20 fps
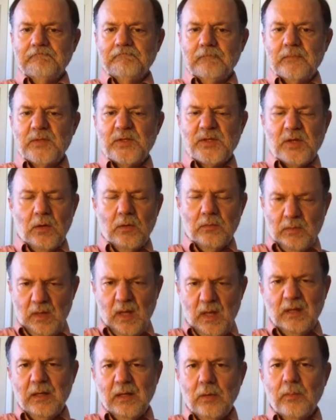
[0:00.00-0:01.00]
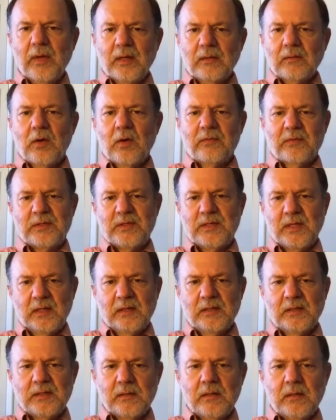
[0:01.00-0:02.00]
So a little bit
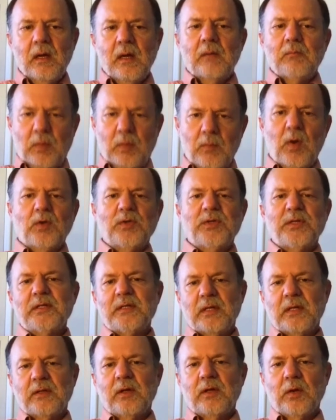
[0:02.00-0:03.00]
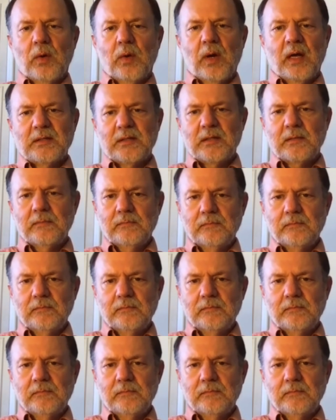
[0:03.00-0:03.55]
overseas, but most is in the US.